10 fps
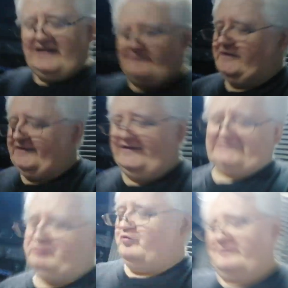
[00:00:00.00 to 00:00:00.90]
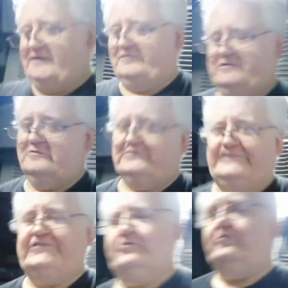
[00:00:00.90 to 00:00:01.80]
clap my hands, walk around the
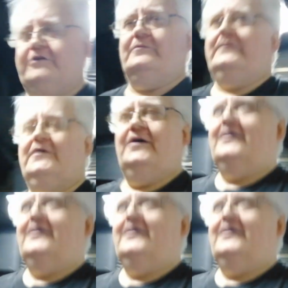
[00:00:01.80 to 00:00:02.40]
auditorium.